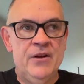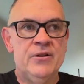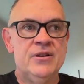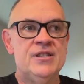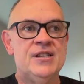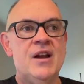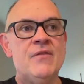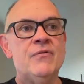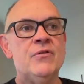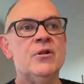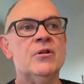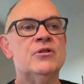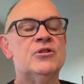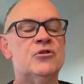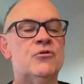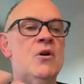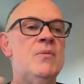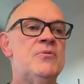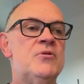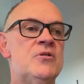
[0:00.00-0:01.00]
There are several
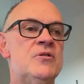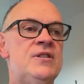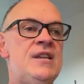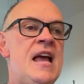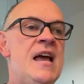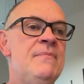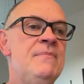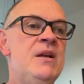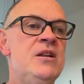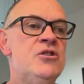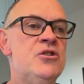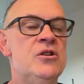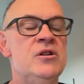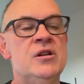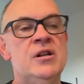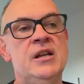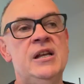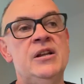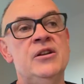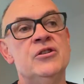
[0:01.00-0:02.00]
scriptures Dan
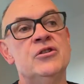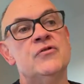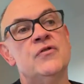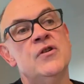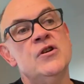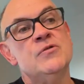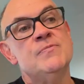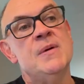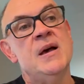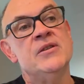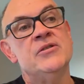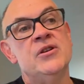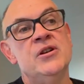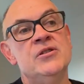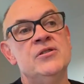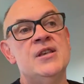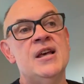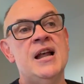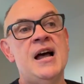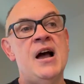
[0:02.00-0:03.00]
mentioned in his first
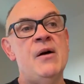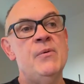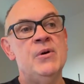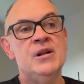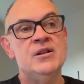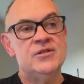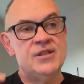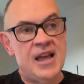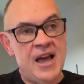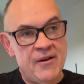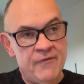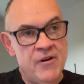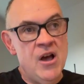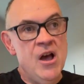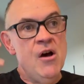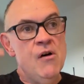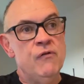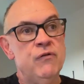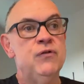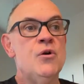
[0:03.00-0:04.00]
message that I want us to have